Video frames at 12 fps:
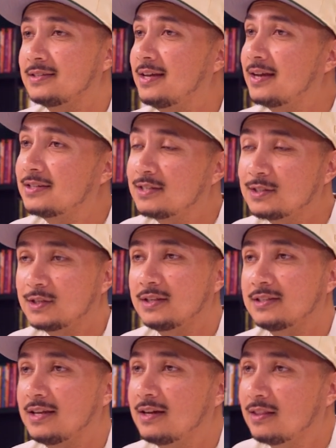Yes, it's going
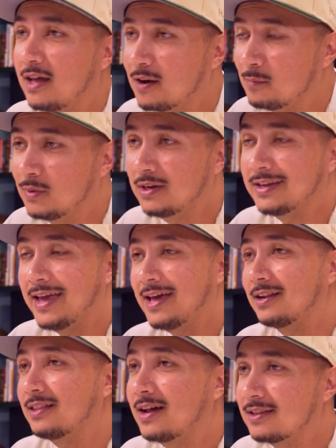to take a lot of money
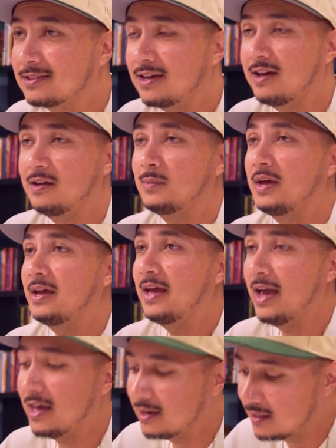and a lot of time
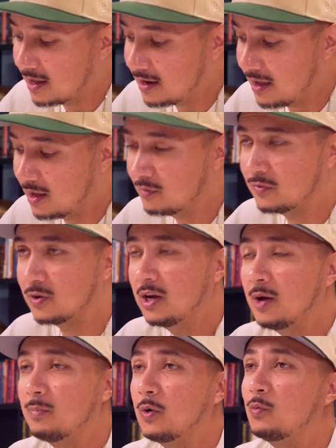and a lot of effort,
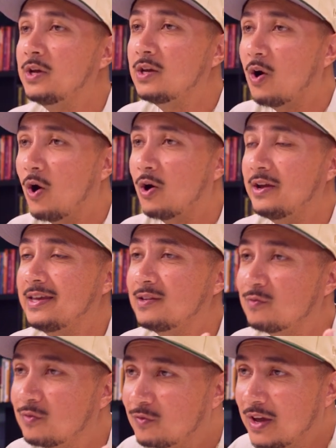but we are
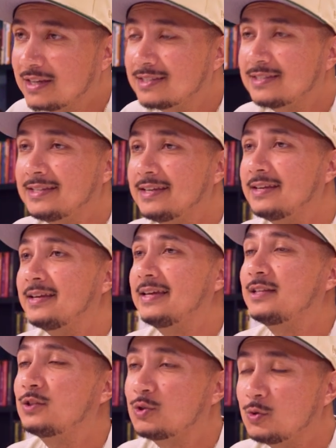investing
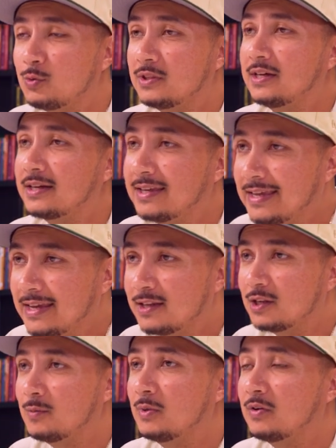into the
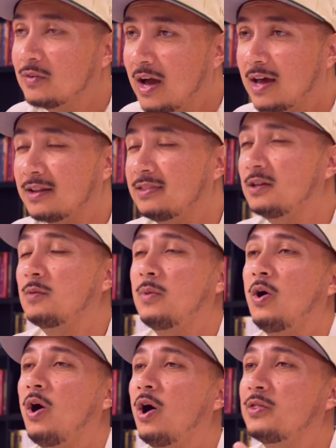kingdom of God. I think
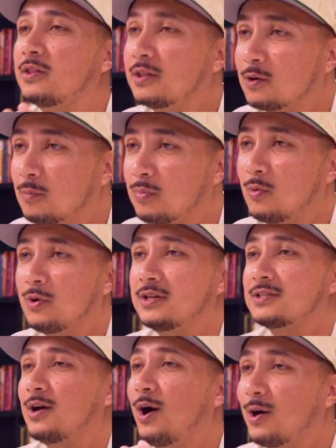about all the little
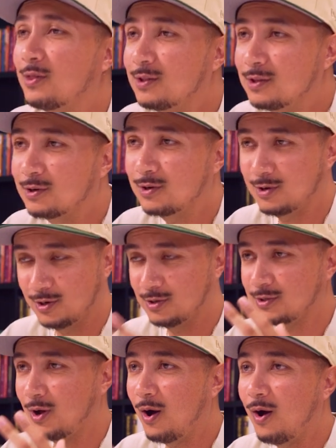boys, all the little
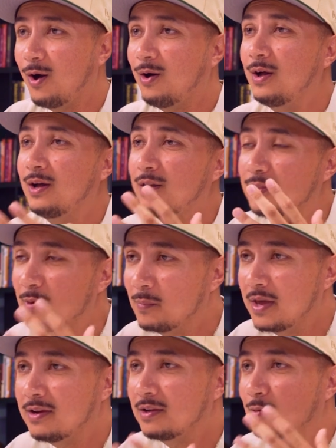girls, all the
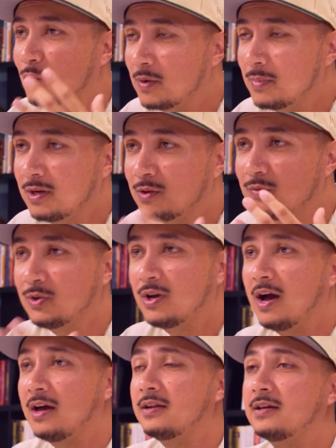men and women of
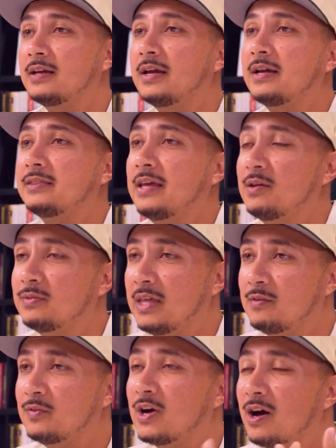Uganda. They,
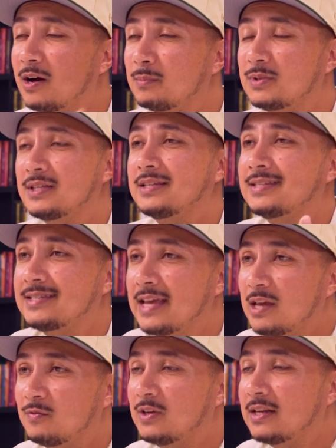they've come to the
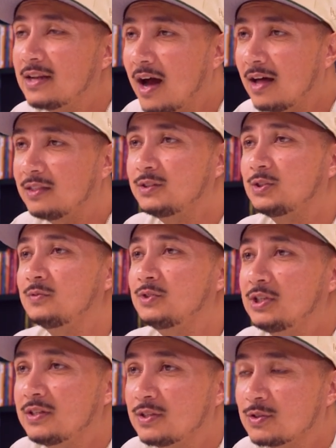saving knowledge of
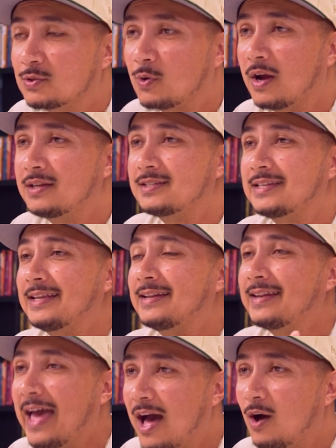Jesus Christ,
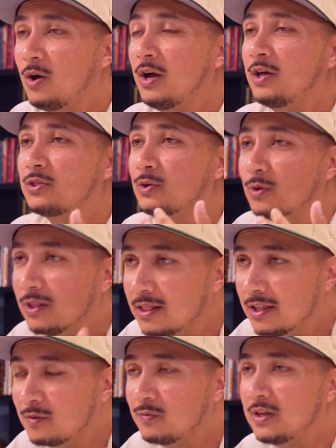and now they're
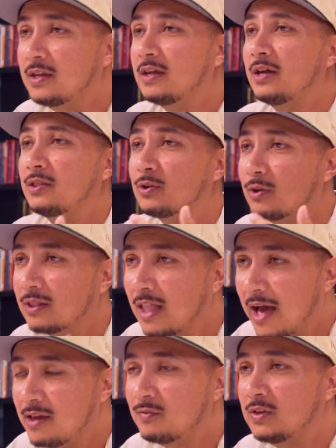living their
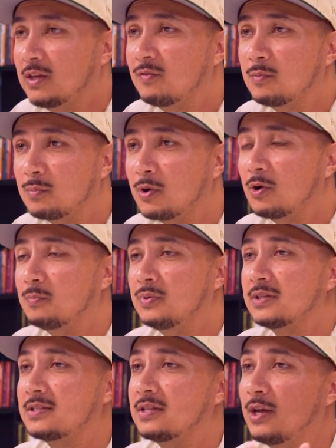life-given
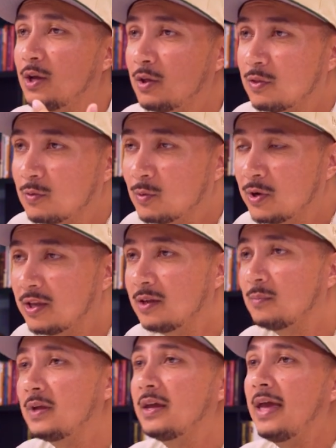purpose through him.